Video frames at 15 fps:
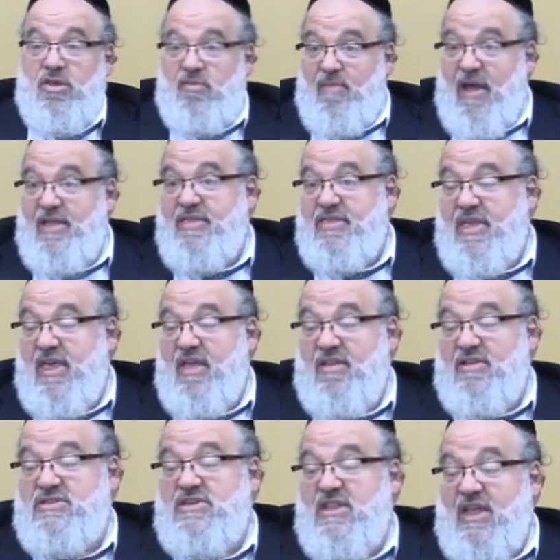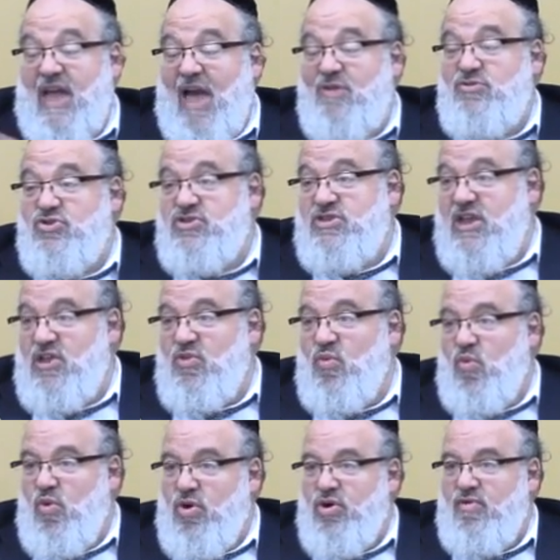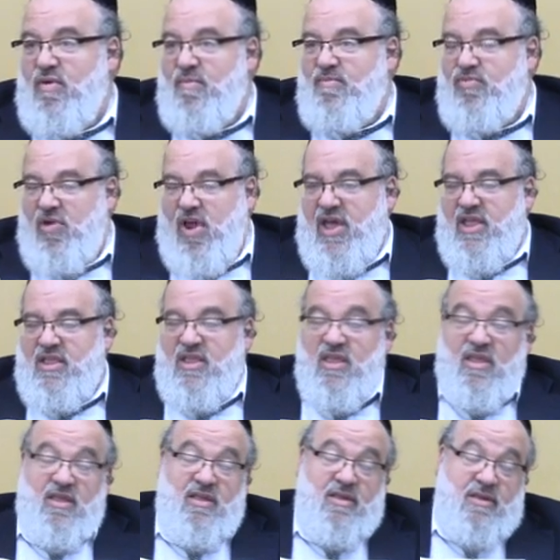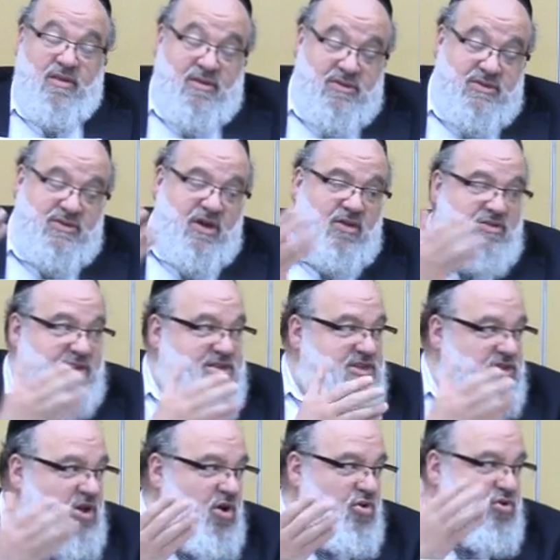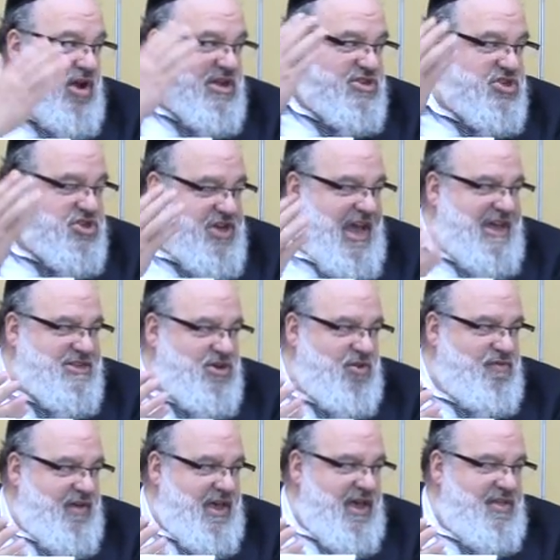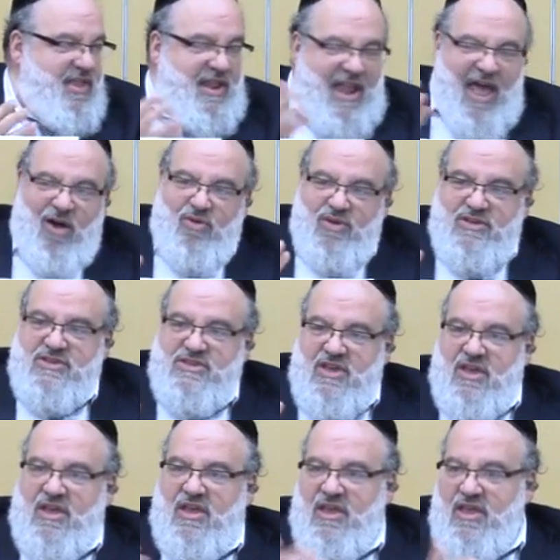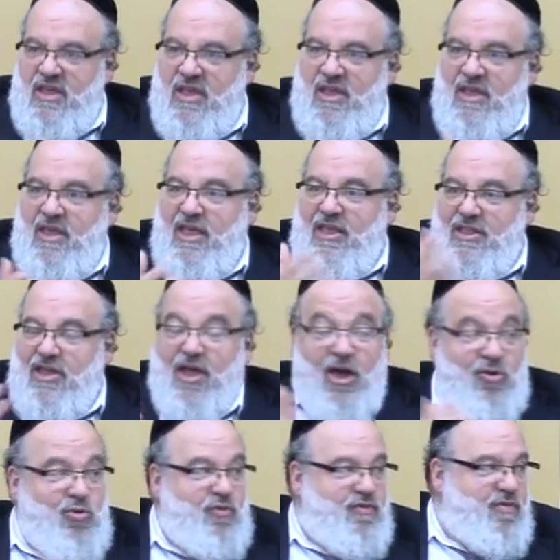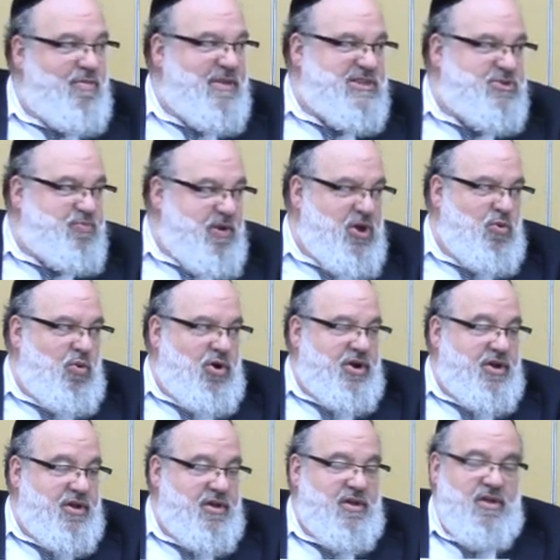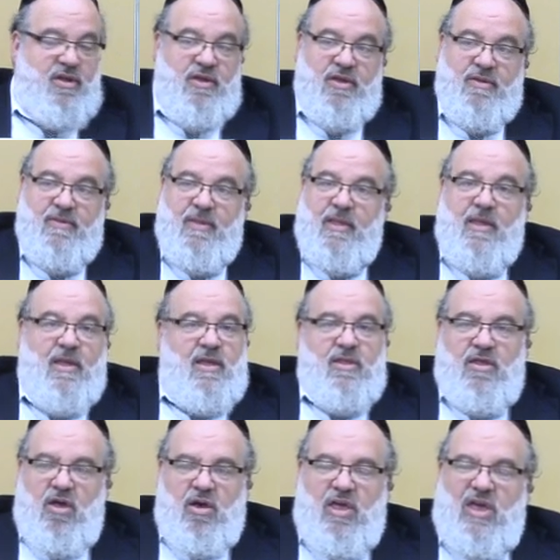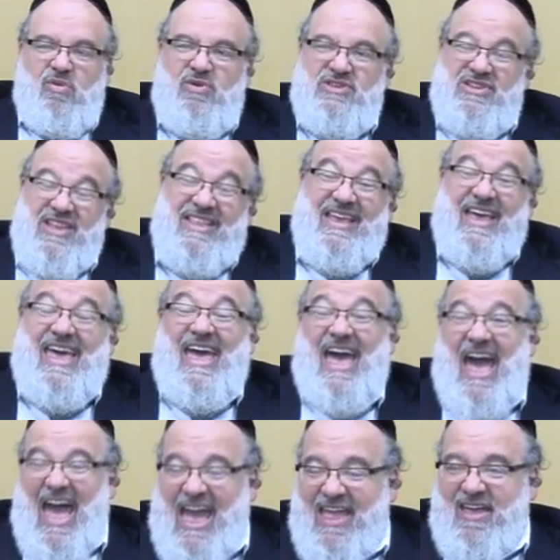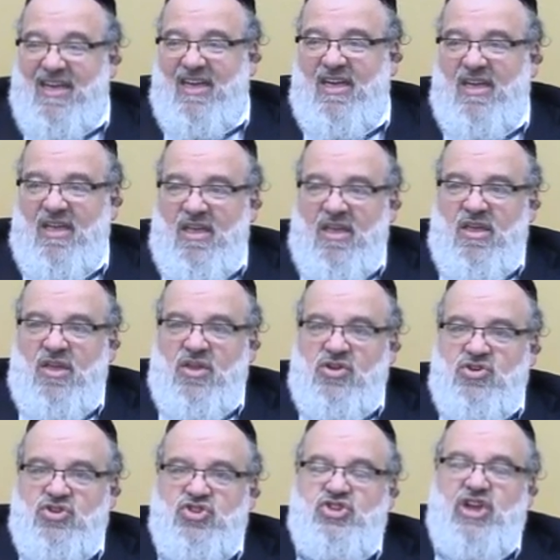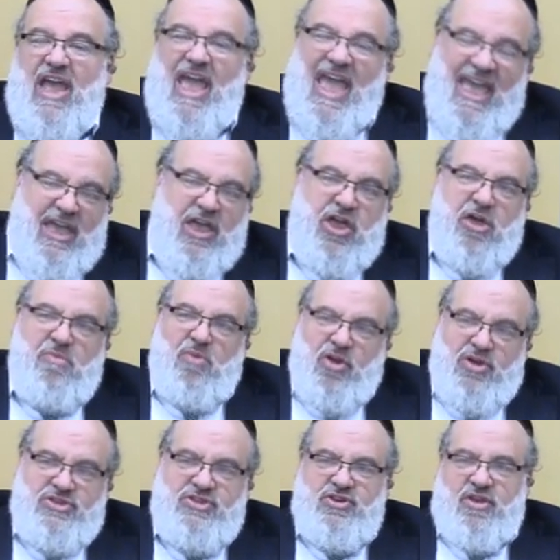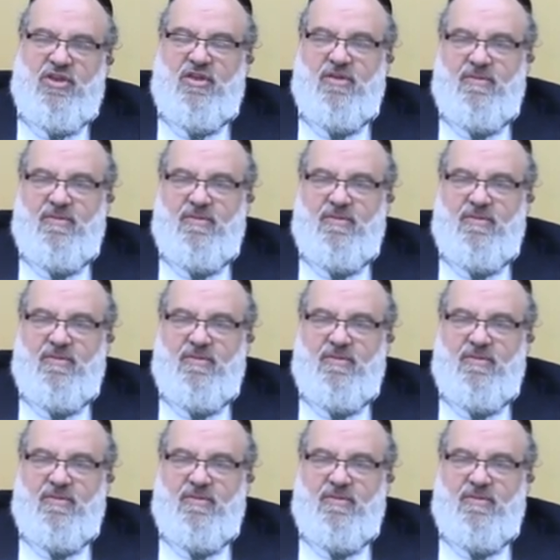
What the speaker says: You might think, listen, the guy used to eat water and bread, so this is no Gracie Shakes over here that now he's eating charuvim and spring water. No, it was a dechak she'ein kemoisei.